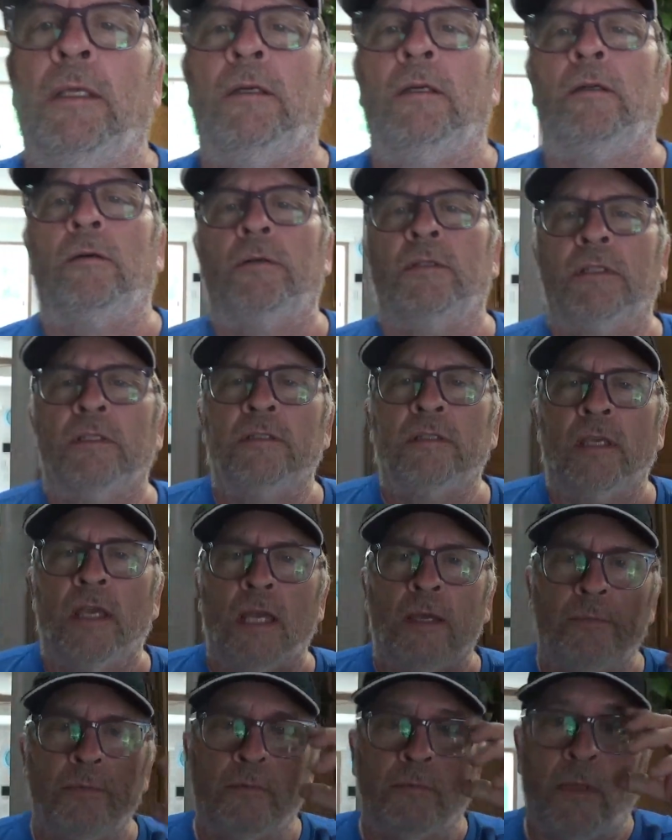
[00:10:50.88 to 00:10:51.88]
don't know what just
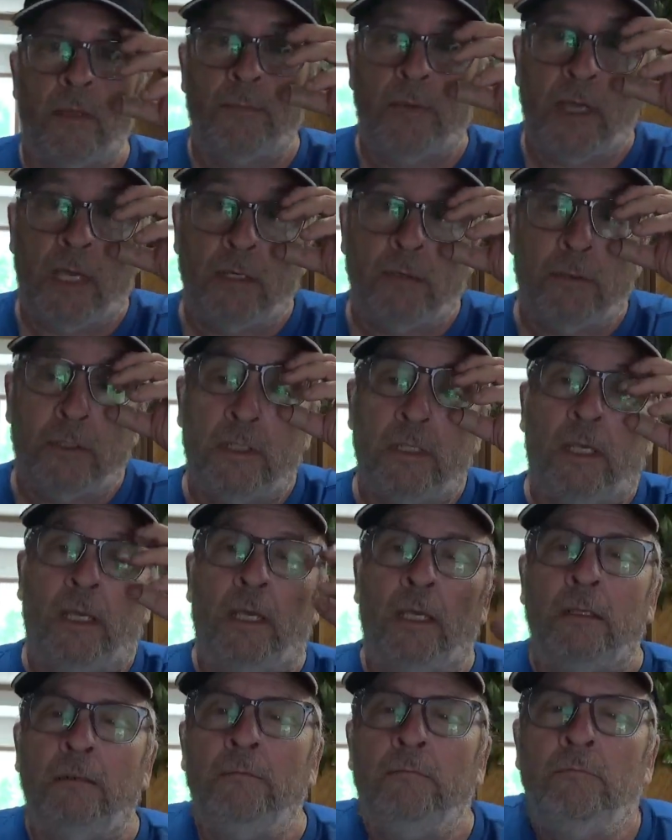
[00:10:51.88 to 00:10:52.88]
happened. My battery
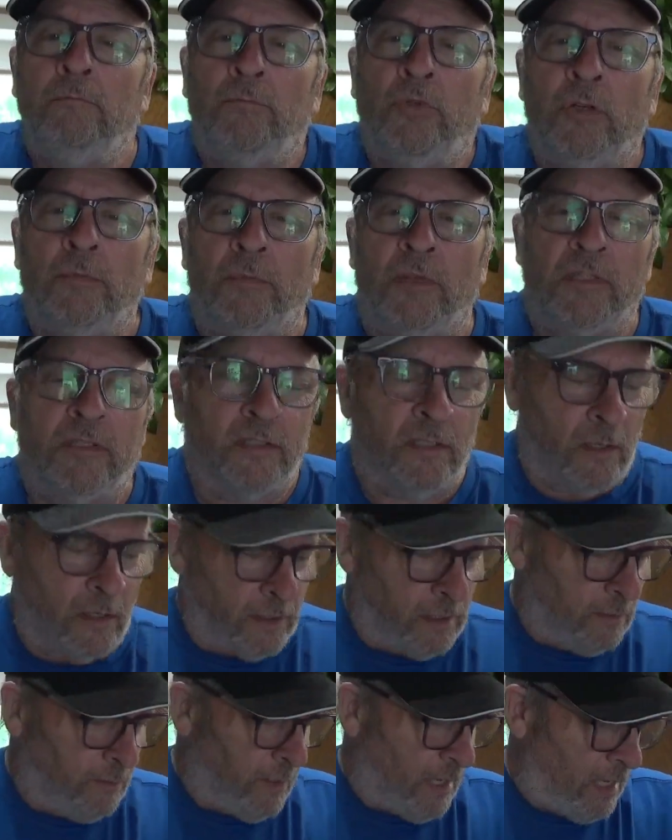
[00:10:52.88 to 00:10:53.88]
died. Put my
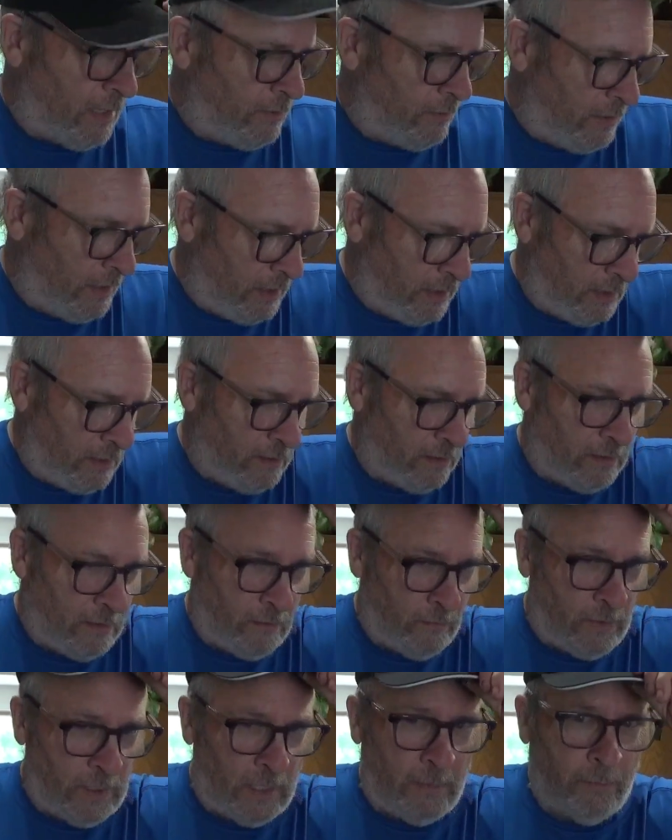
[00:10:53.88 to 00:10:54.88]
Sony battery in it
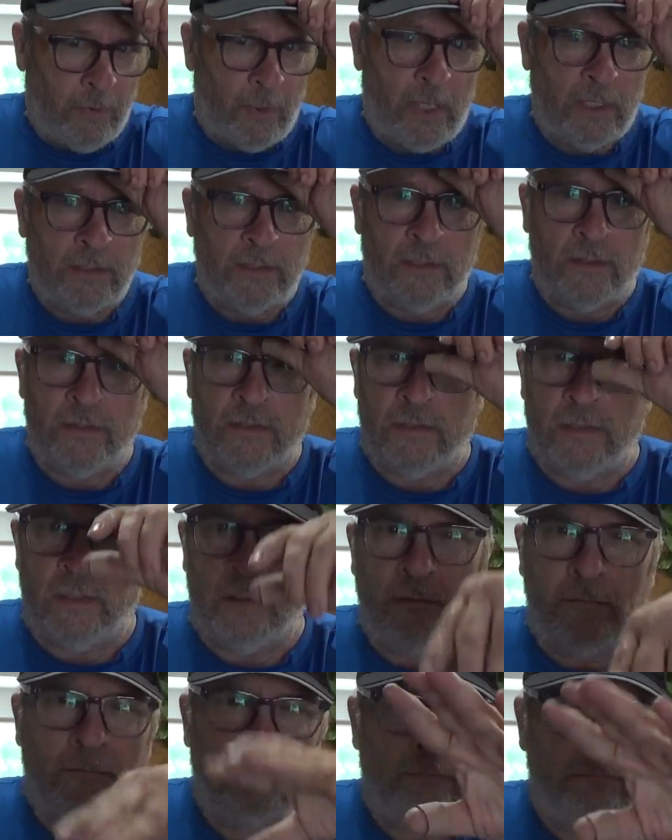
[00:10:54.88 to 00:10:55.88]
when I bought this
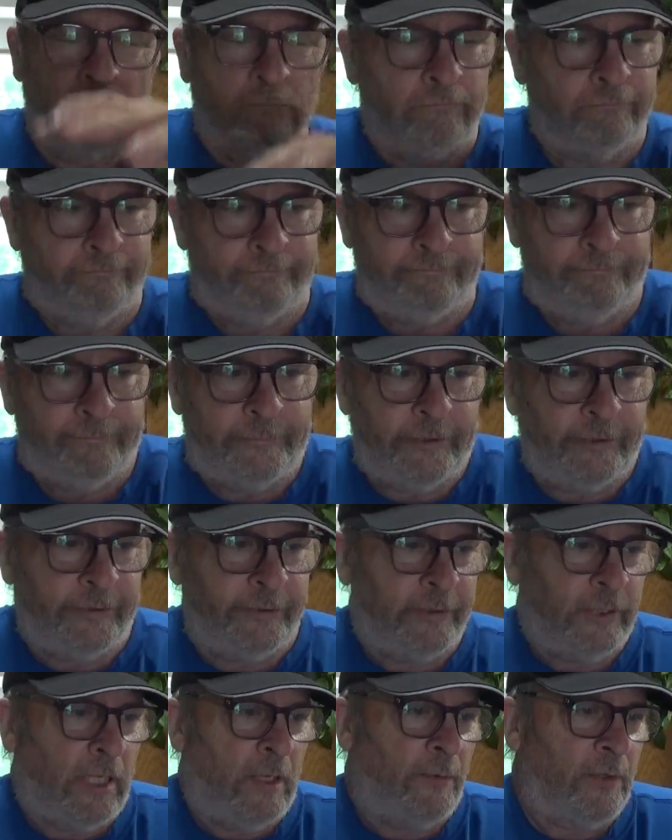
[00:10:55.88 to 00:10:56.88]
thing,
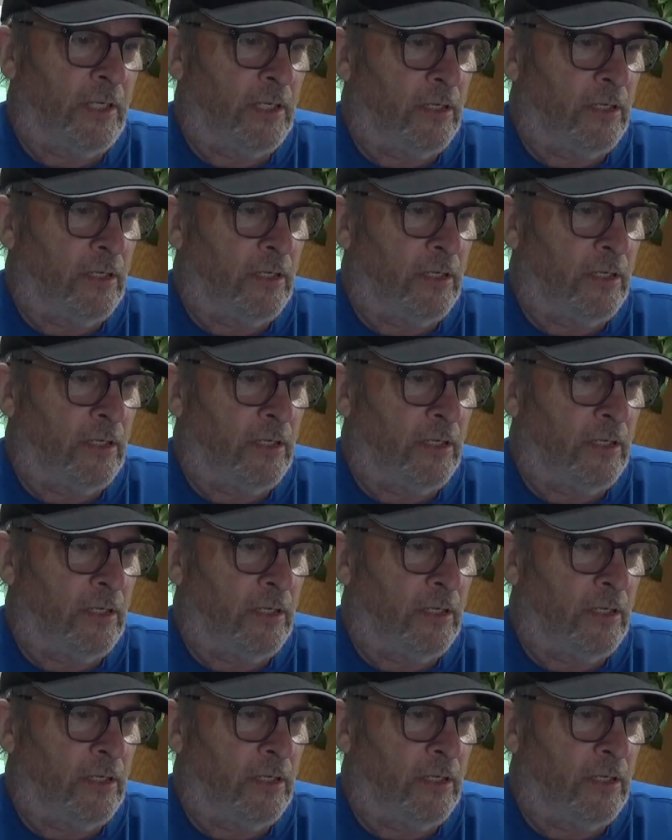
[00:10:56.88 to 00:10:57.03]
how many